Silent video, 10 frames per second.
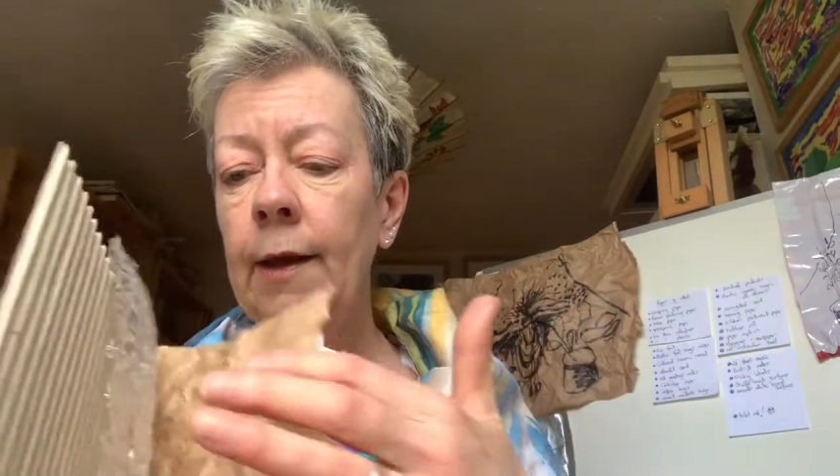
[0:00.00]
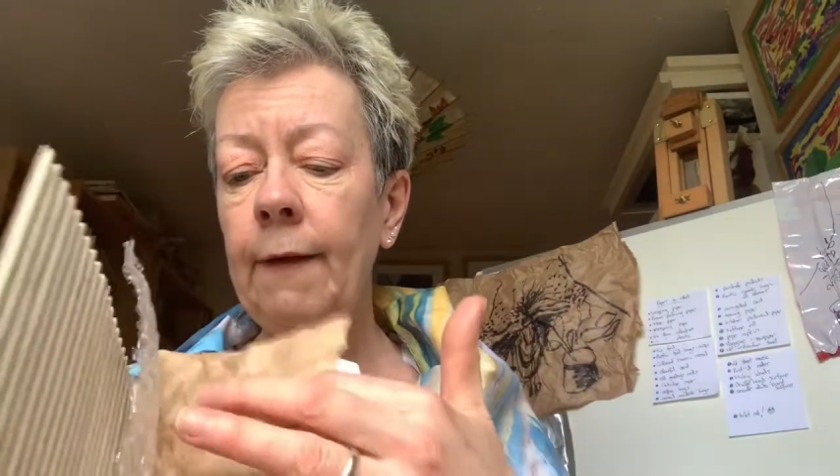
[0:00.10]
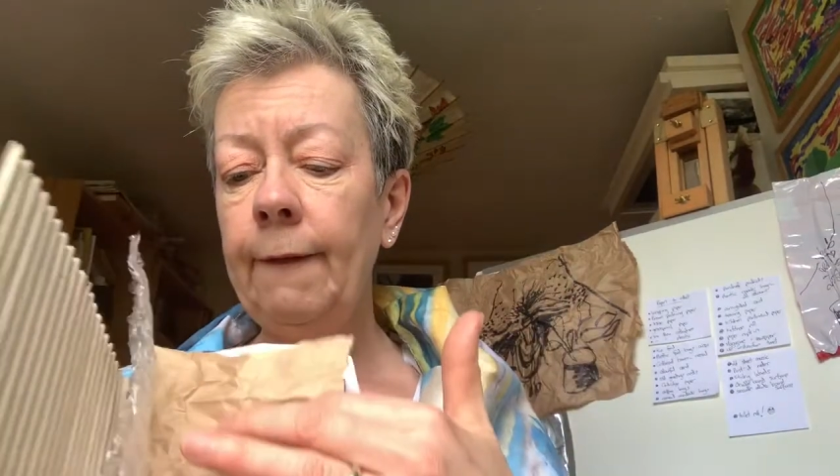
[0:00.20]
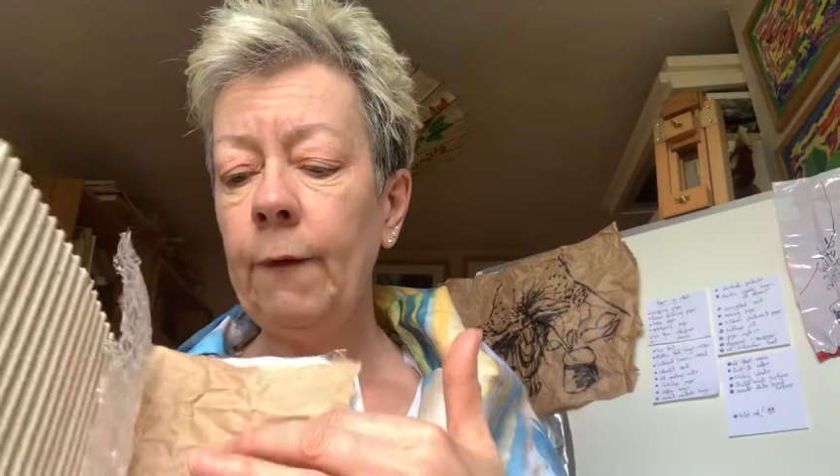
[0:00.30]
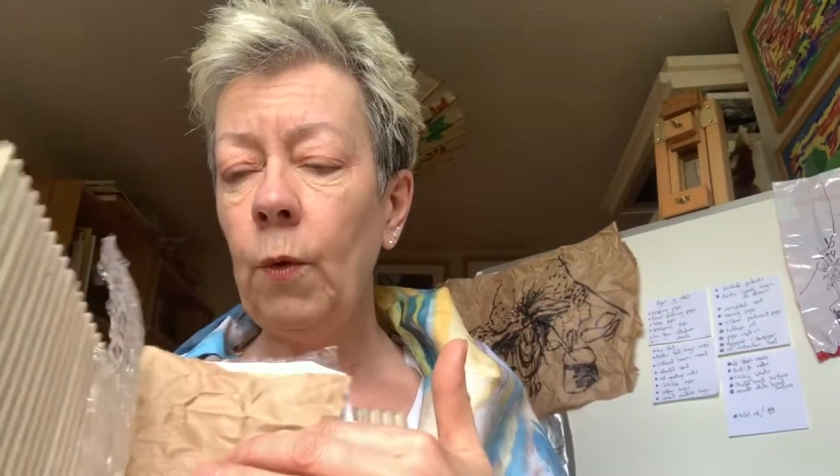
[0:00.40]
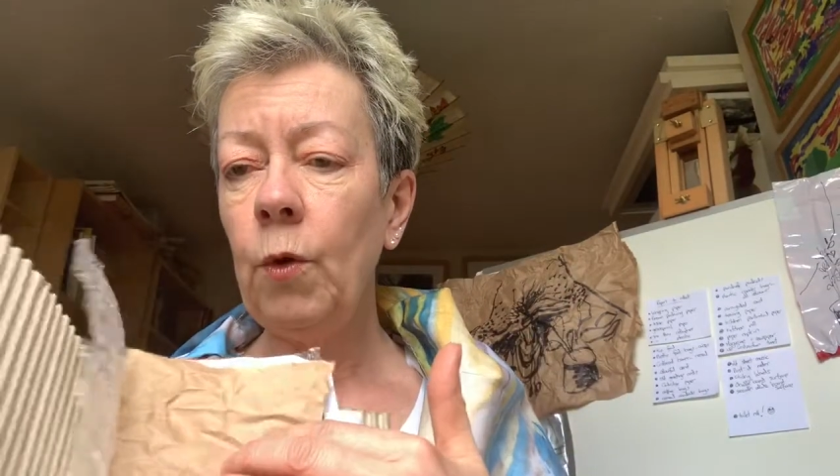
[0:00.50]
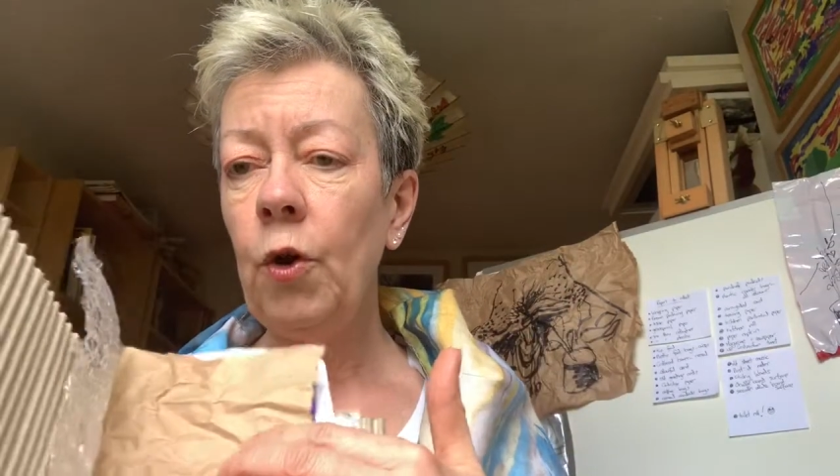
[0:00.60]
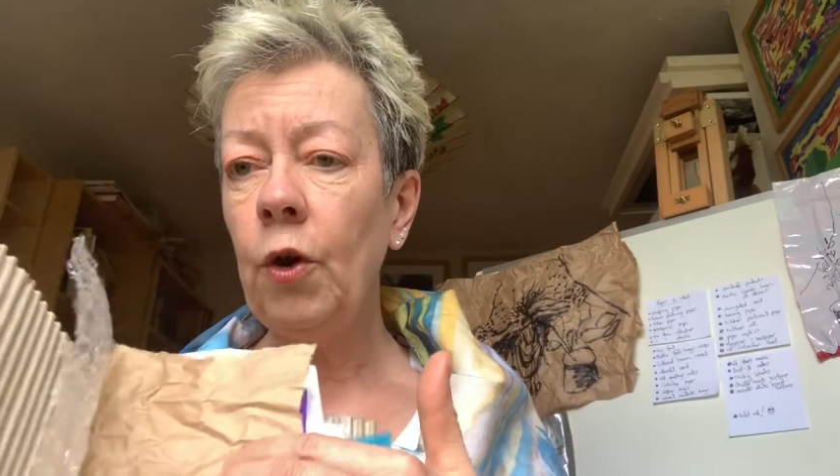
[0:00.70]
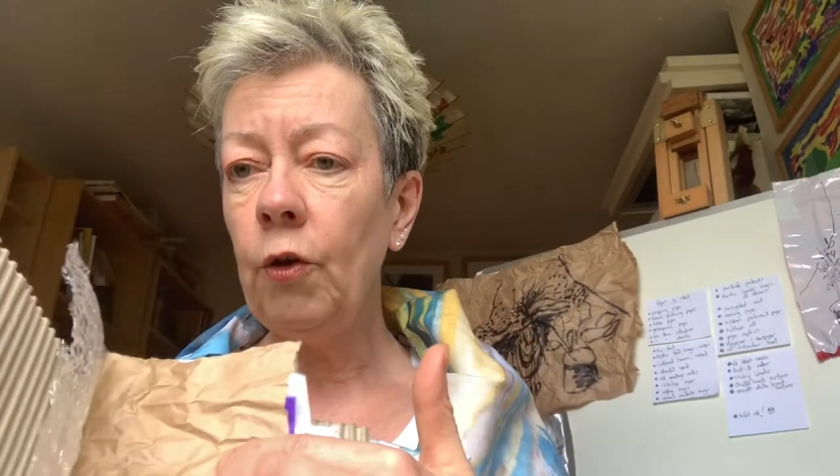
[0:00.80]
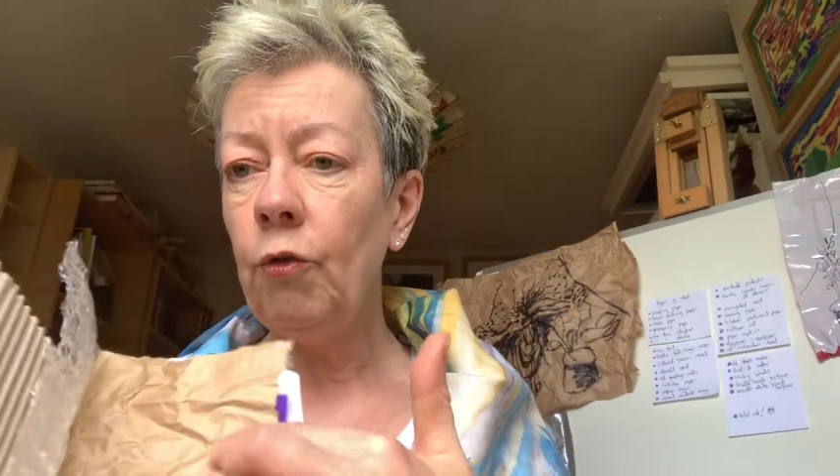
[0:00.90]
So you
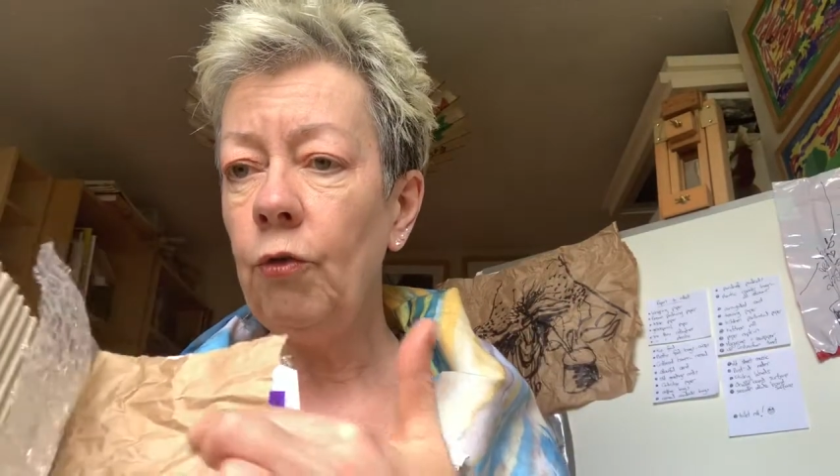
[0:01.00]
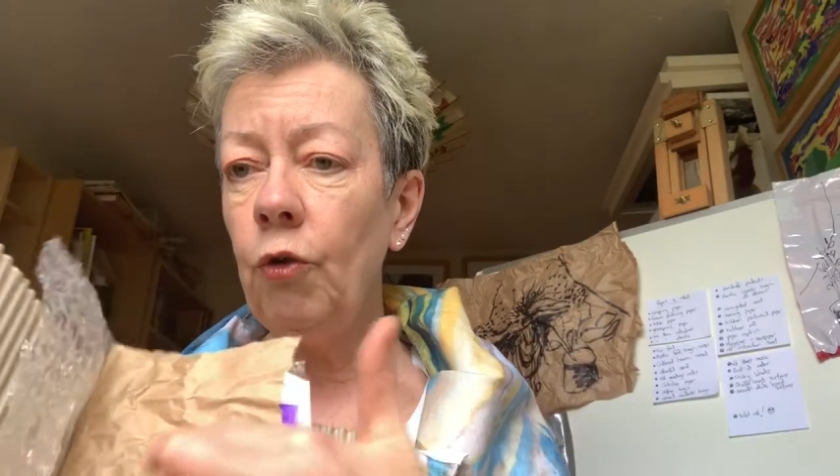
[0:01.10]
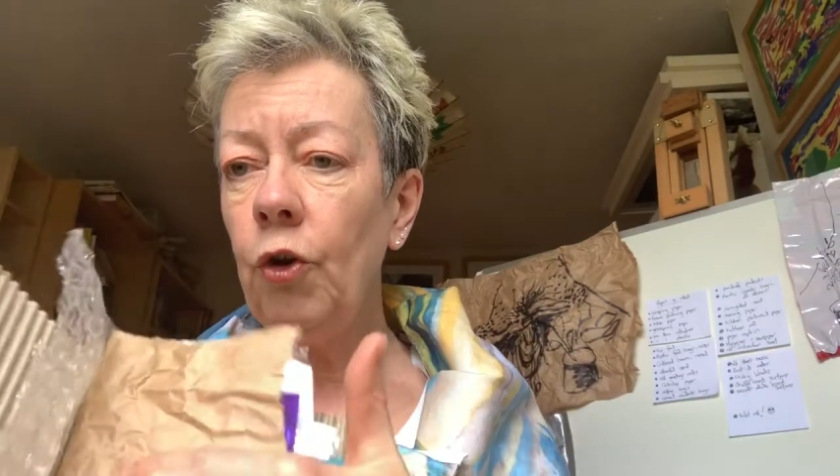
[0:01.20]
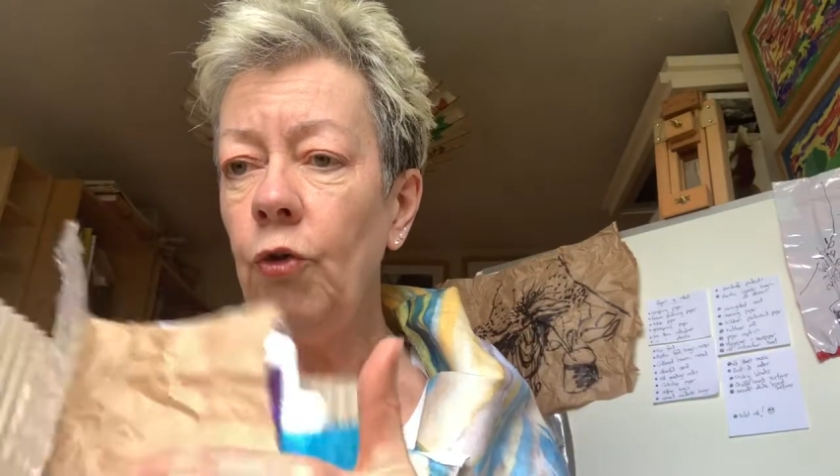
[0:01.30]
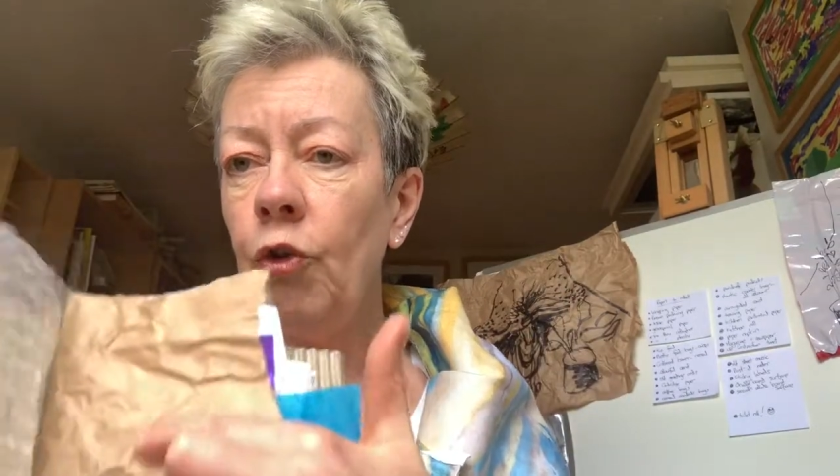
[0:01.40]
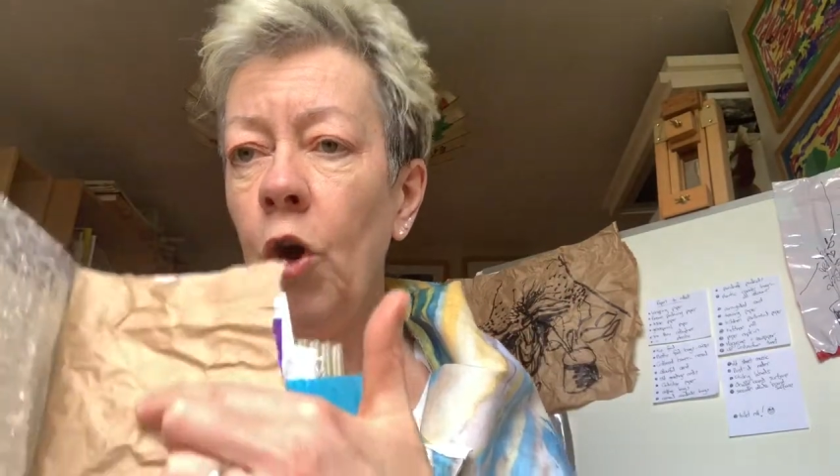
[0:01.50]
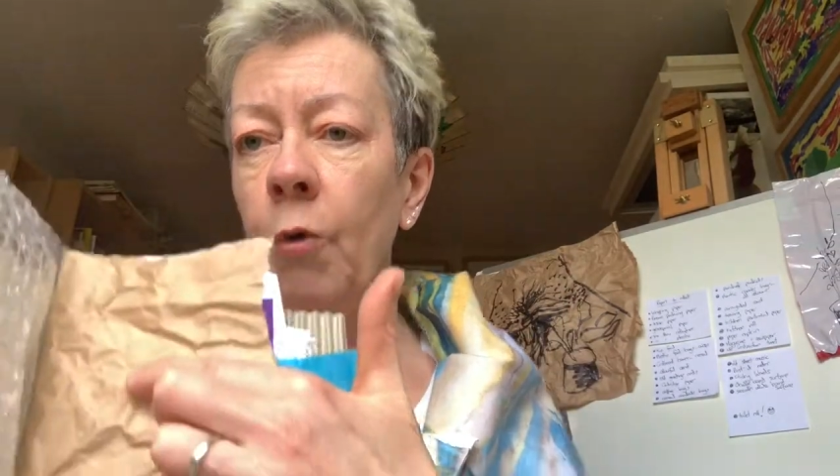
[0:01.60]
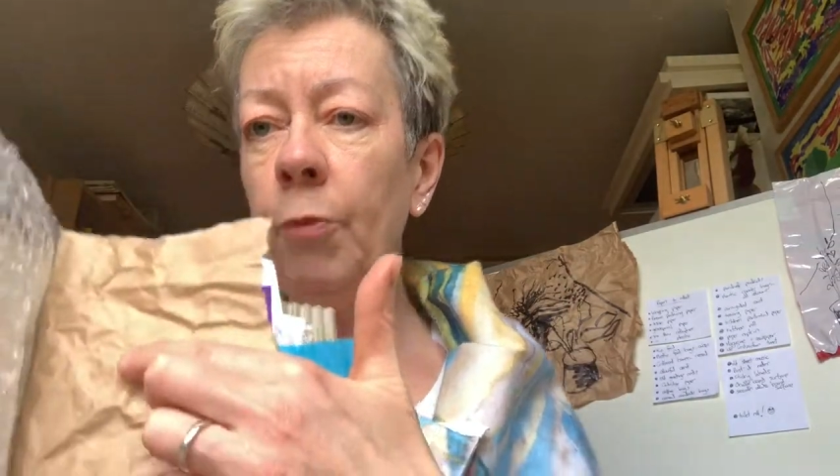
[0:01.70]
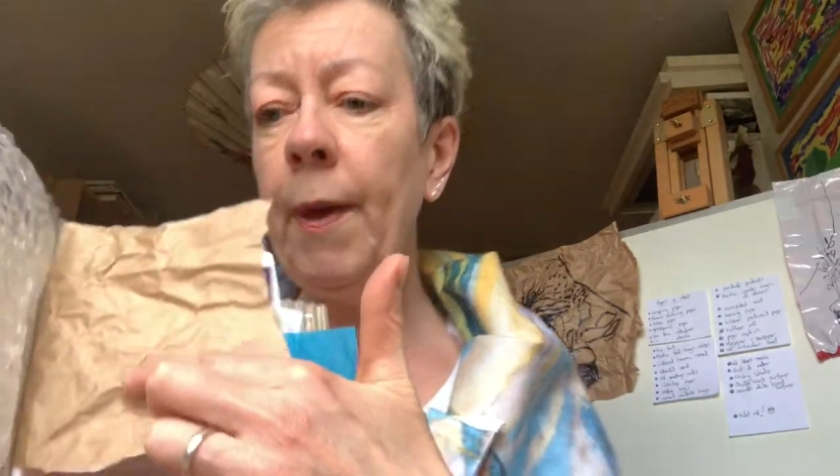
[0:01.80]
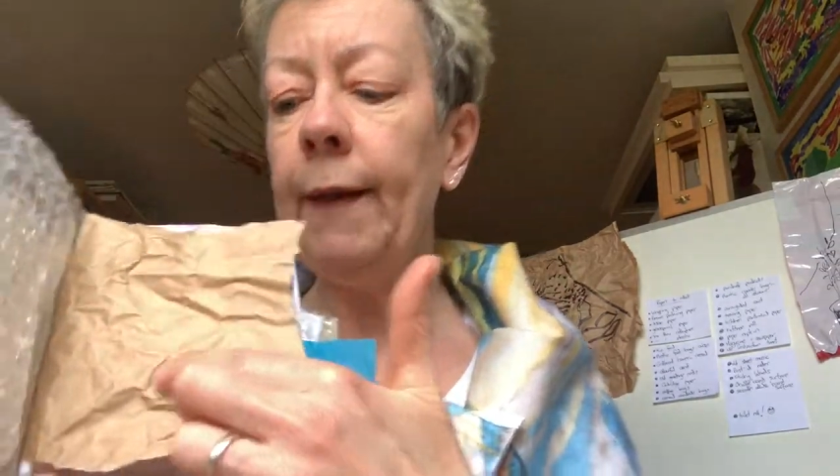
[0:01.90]
can draw
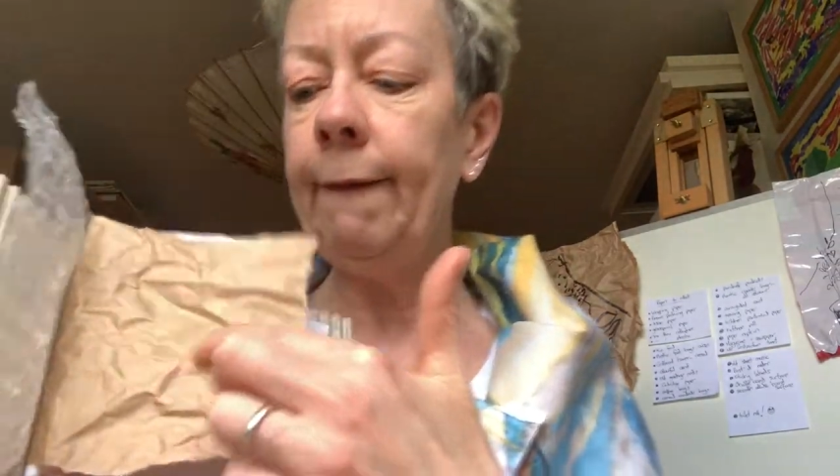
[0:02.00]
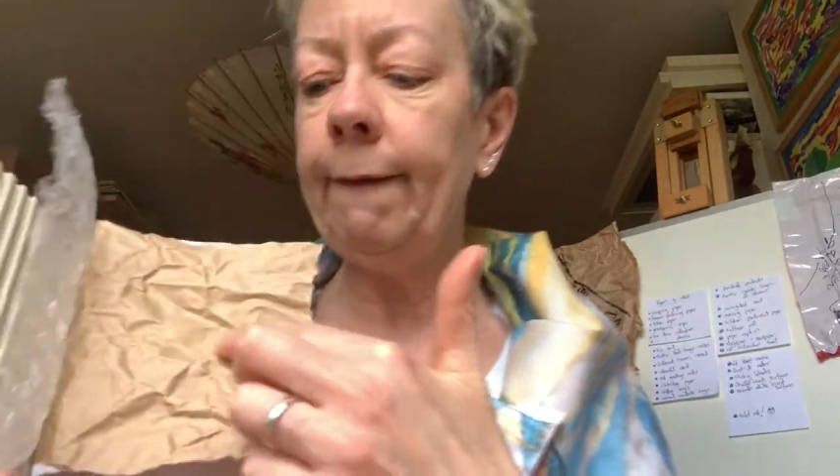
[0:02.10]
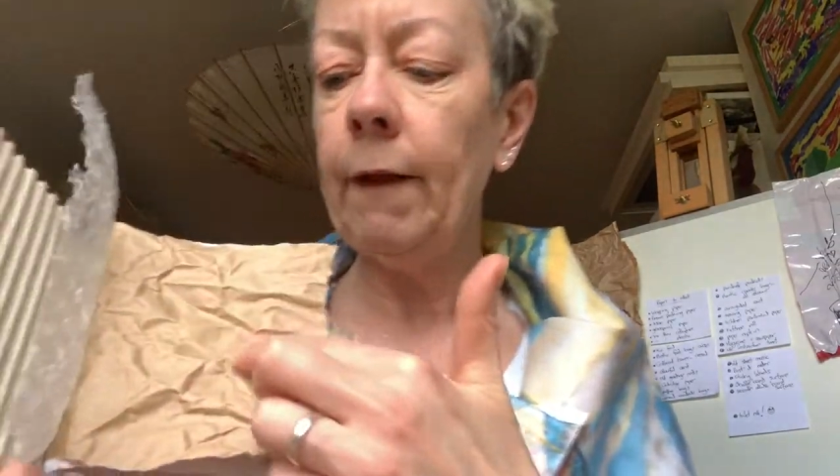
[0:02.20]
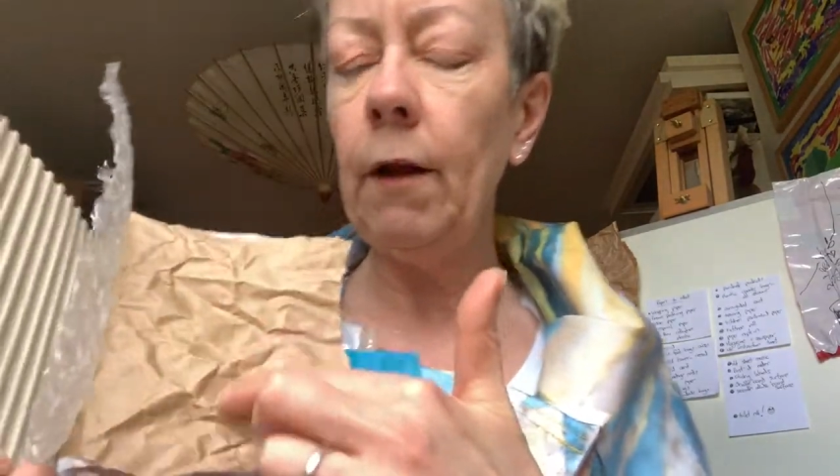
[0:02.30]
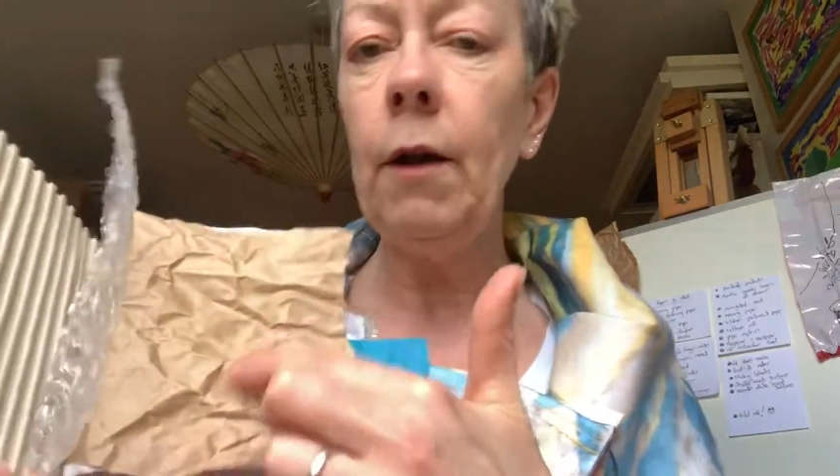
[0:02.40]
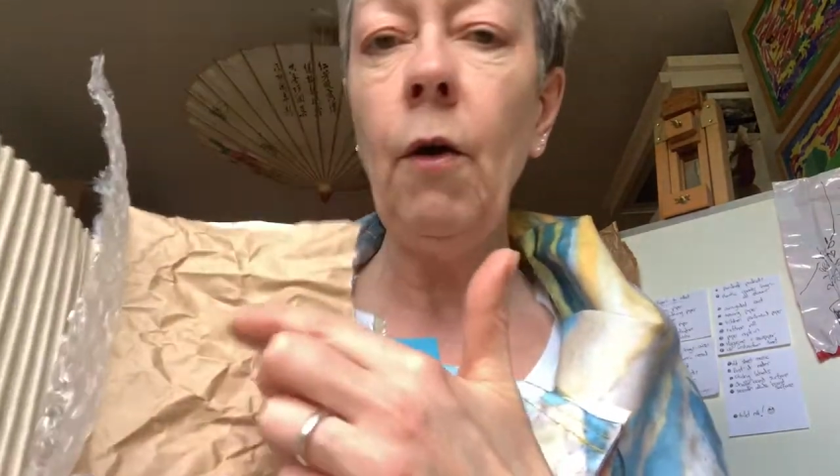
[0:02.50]
with pencil